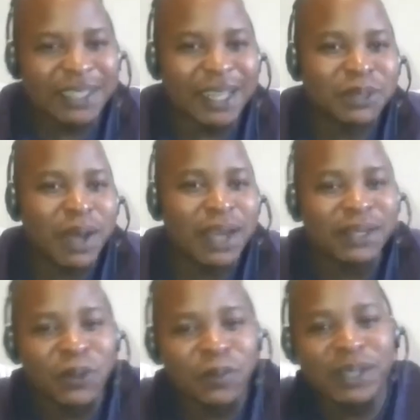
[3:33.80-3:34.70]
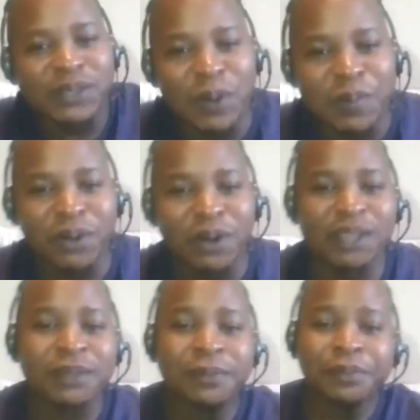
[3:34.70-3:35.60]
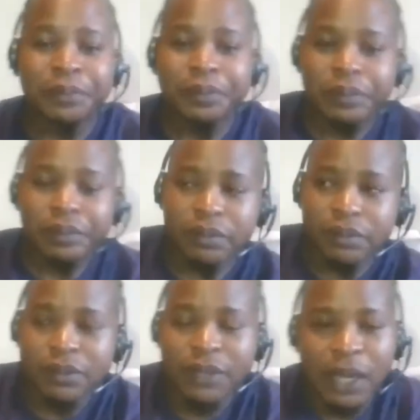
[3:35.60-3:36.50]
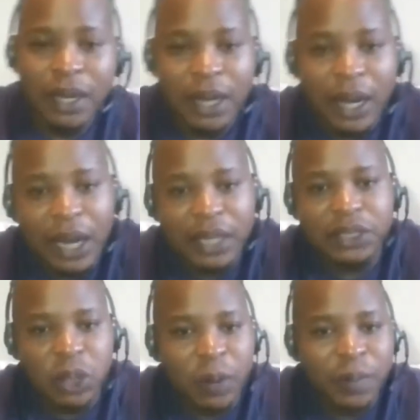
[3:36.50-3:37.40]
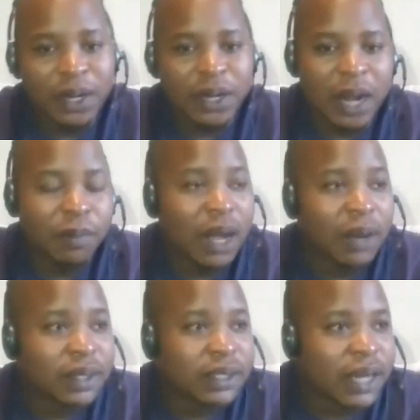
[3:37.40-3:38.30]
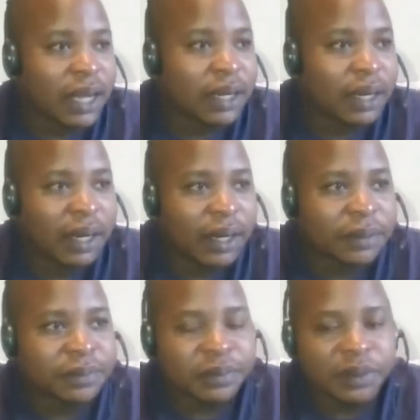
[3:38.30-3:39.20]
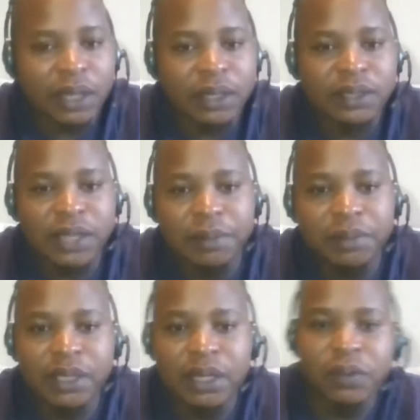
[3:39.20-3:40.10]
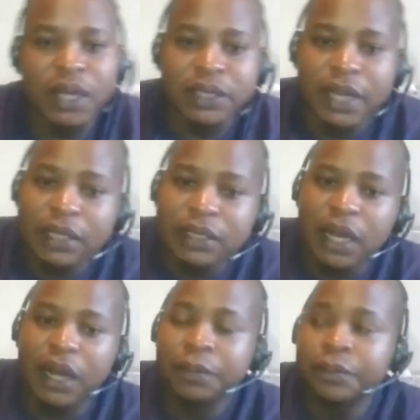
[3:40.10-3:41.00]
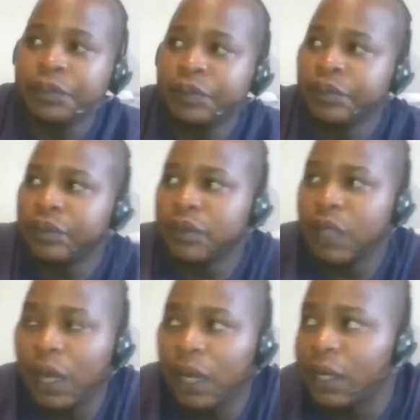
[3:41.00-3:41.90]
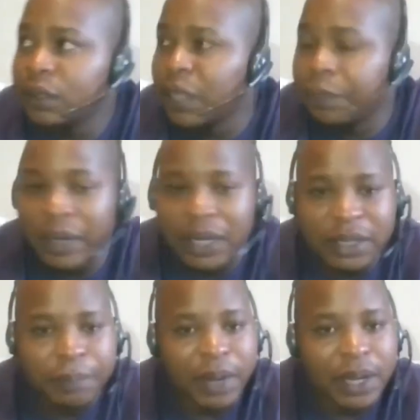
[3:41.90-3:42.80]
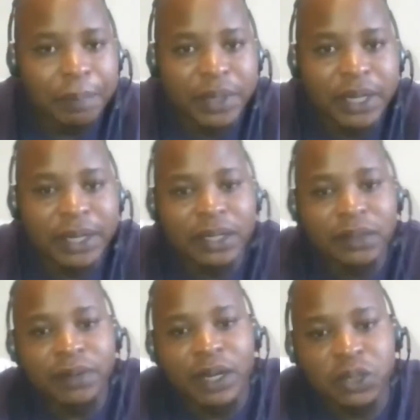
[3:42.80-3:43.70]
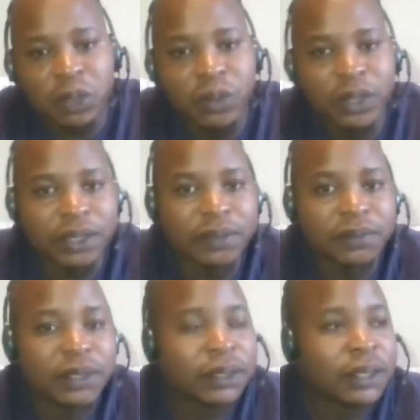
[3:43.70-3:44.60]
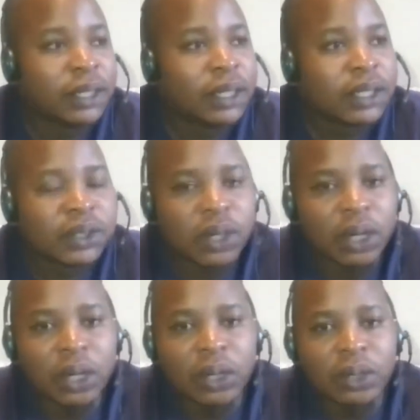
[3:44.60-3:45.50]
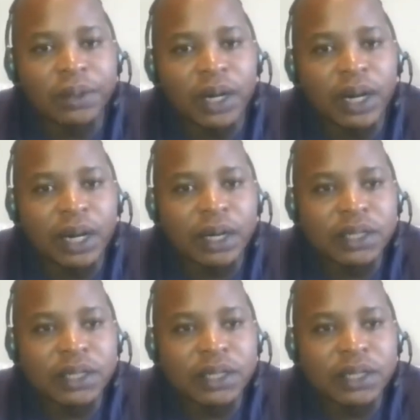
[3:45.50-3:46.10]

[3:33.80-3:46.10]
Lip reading: that's why I'm so because Etsomo and Namakwa, it's like the same thing. We are just separated by a big river, Etsomo River. So it's